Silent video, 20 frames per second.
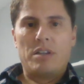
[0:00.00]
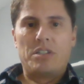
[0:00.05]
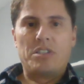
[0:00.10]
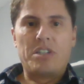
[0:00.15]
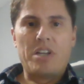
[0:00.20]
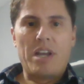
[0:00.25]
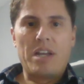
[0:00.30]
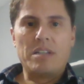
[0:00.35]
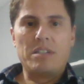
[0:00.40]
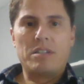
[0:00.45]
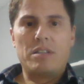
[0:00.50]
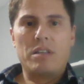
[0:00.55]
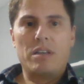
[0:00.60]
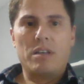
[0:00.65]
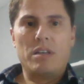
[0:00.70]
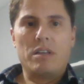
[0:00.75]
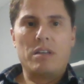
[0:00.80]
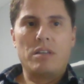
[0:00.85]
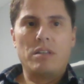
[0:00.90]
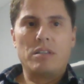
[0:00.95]
changed
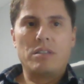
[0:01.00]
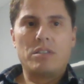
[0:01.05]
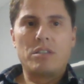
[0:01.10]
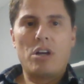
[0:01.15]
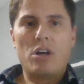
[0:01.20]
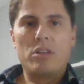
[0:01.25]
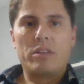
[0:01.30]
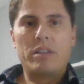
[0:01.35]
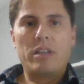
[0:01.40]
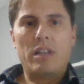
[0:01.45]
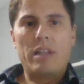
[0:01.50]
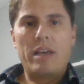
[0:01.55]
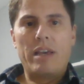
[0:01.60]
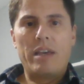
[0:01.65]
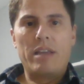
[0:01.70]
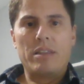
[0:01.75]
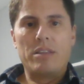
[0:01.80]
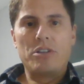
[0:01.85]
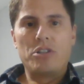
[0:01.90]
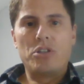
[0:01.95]
the salt
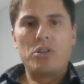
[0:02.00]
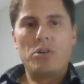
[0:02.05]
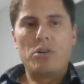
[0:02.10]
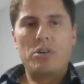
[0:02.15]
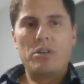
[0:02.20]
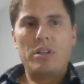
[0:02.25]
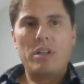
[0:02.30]
delay and the sugar